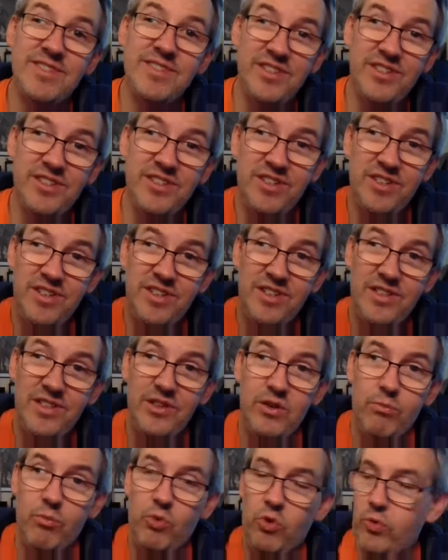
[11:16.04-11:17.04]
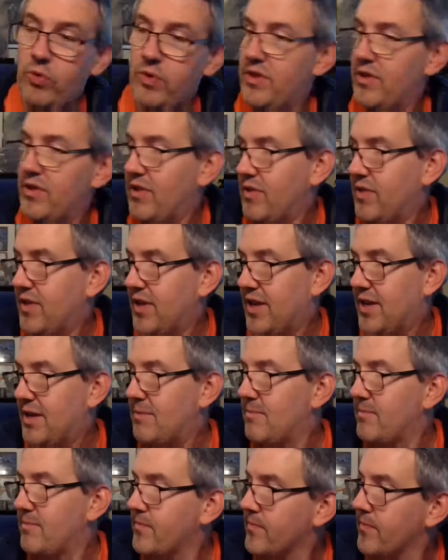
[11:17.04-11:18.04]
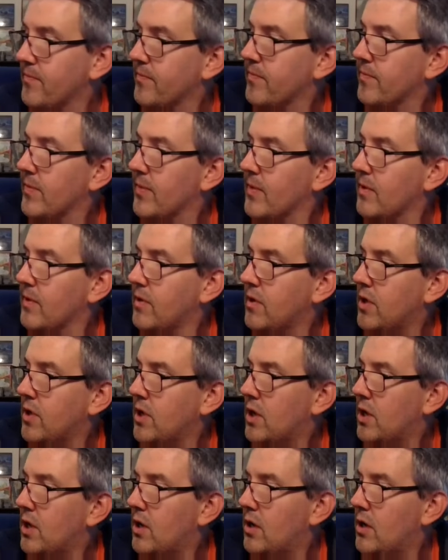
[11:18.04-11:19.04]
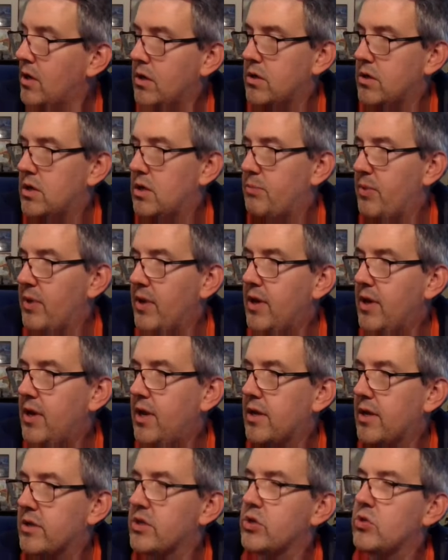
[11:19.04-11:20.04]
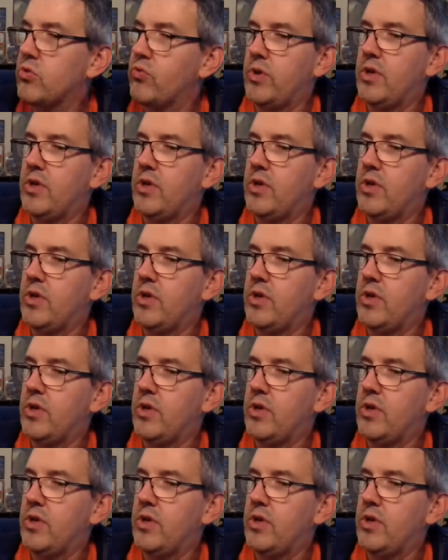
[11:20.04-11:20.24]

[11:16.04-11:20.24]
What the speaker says: could have done a little more with it than that. Up next,